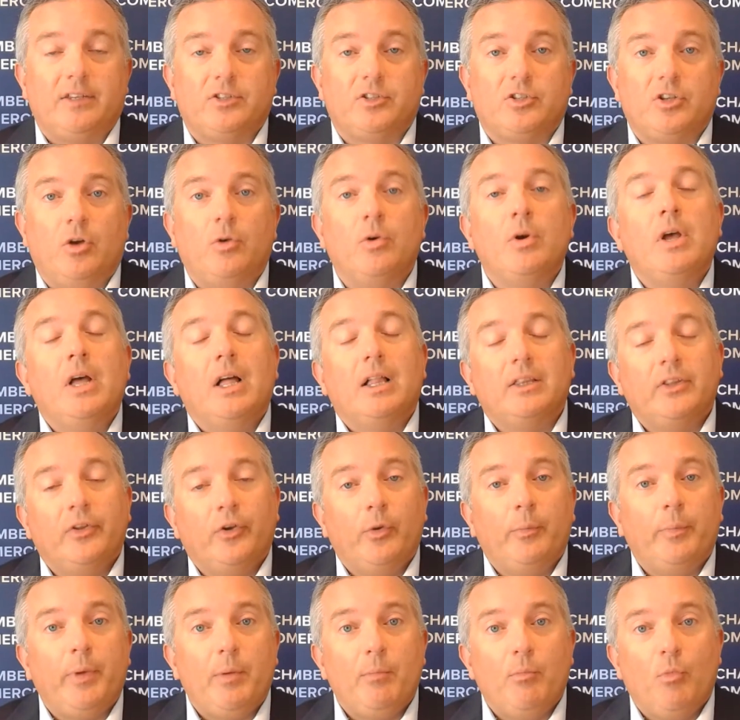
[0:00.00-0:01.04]
So a little
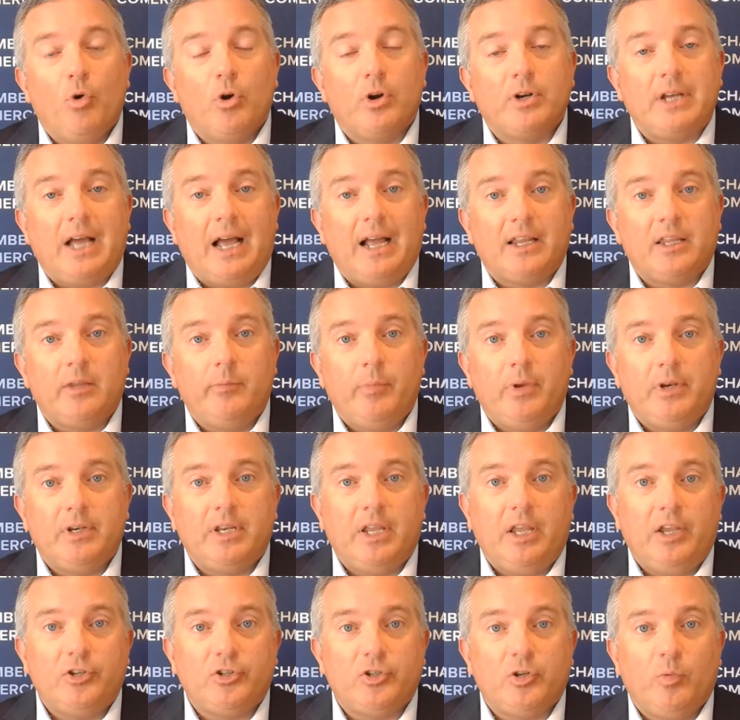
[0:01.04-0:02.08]
bit more
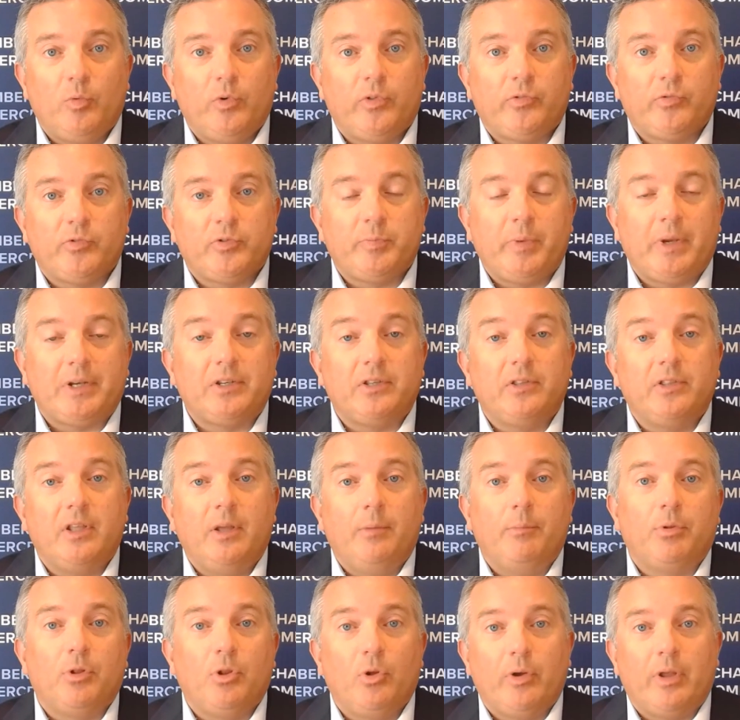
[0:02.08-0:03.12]
documentation with respect to the
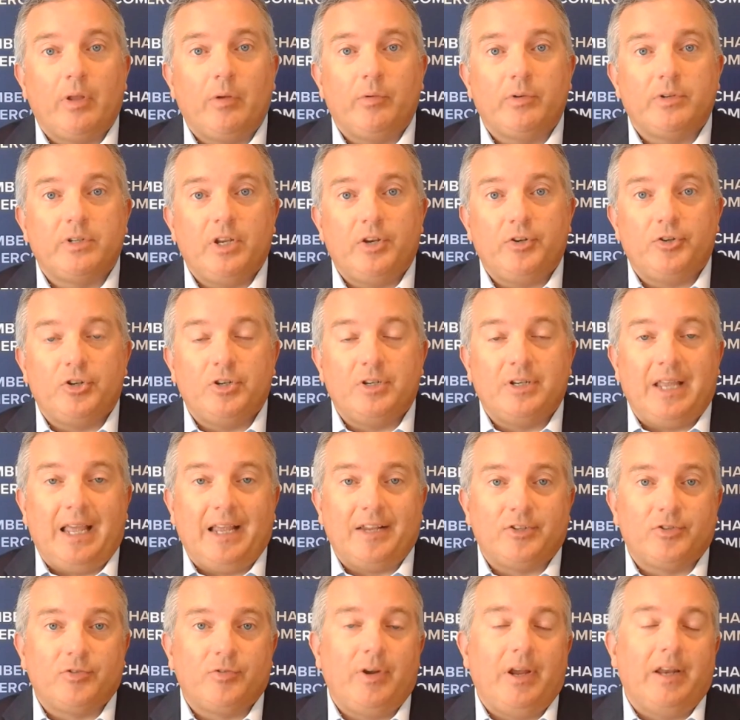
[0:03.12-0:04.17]
employee retention
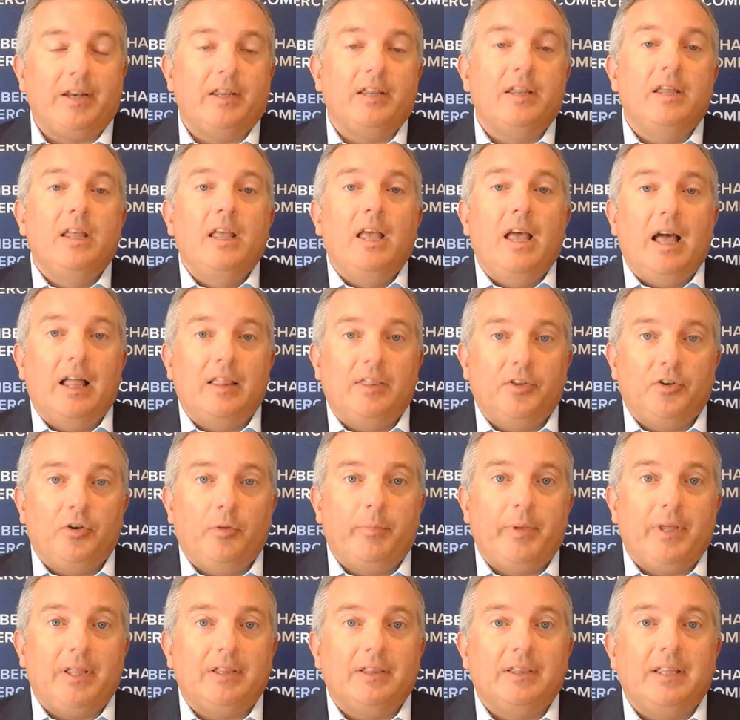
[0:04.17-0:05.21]
tax credit, a little
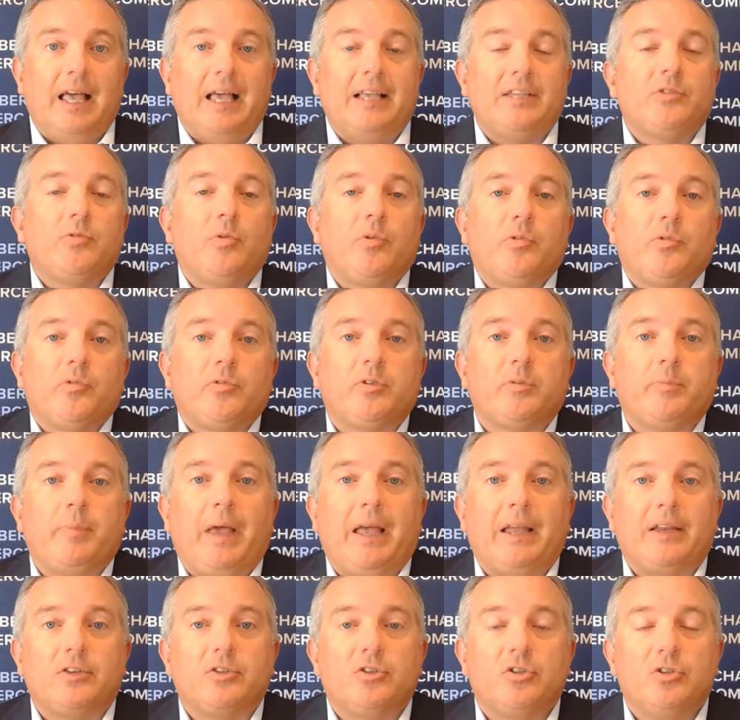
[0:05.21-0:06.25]
bit less with
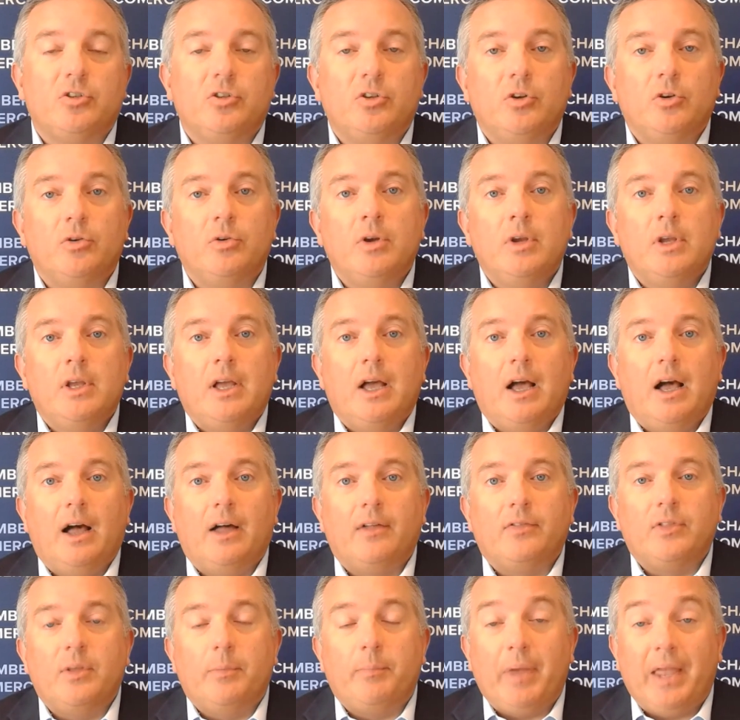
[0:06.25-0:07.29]
respect to uh,
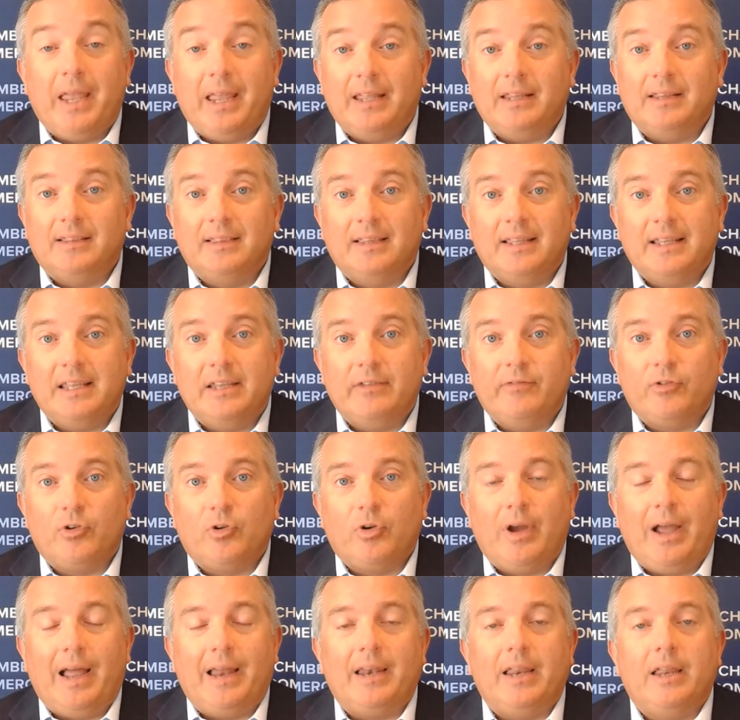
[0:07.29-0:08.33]
the paid leave
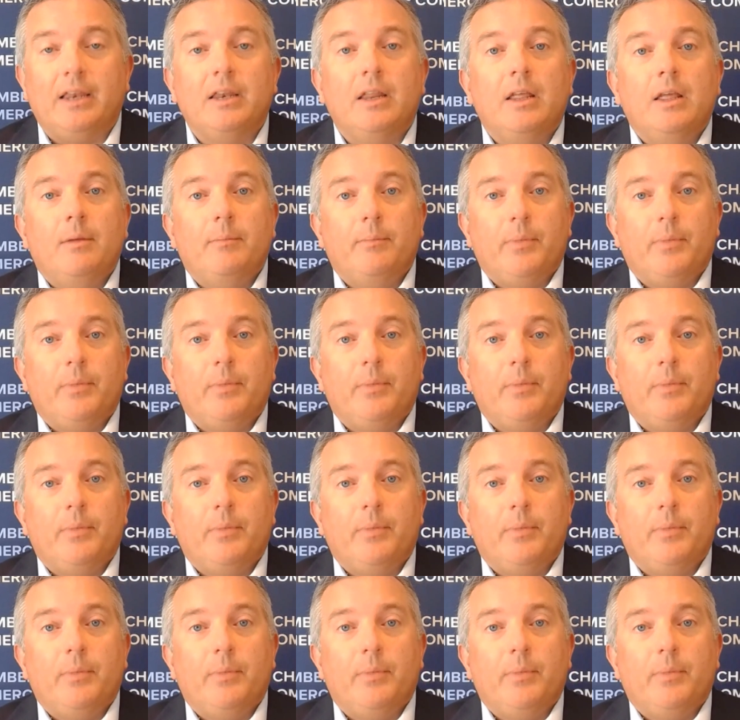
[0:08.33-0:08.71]
credit.